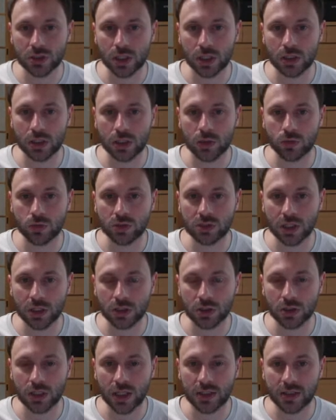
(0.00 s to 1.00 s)
and it was
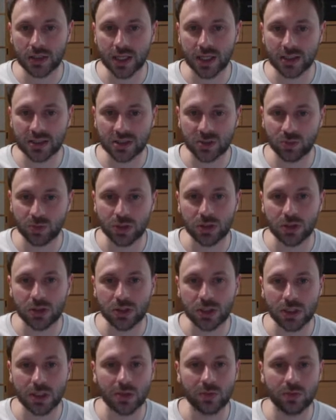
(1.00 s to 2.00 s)
actually a test
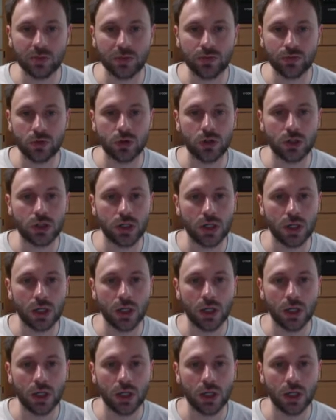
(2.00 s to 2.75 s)
building before